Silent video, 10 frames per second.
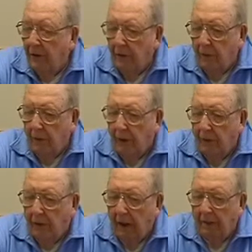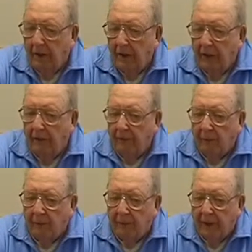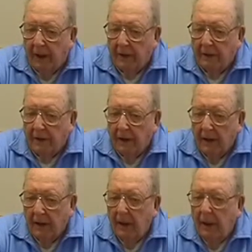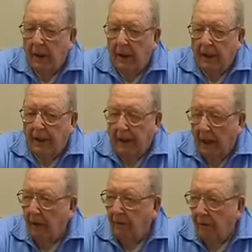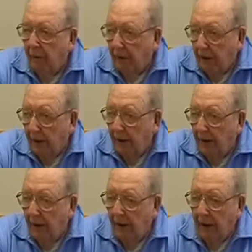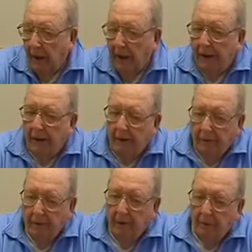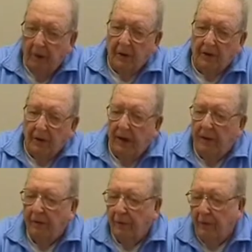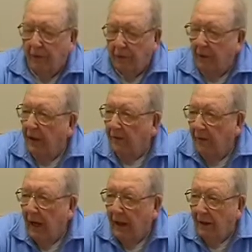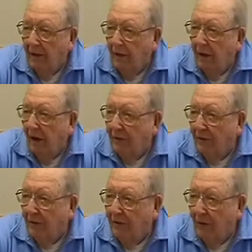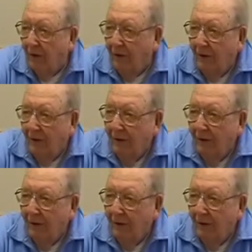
to uh, Traverse Air Force Base in California, and a bus down to Treasure Island, where I was discharged.